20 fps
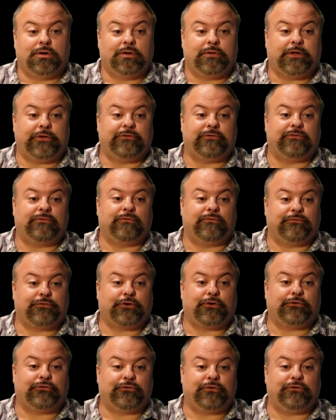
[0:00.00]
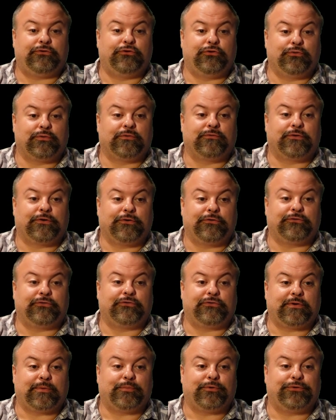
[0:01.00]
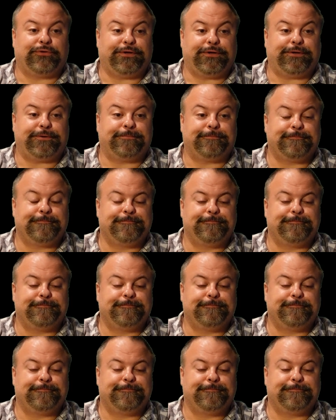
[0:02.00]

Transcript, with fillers: Let's first do the reverse subroutine.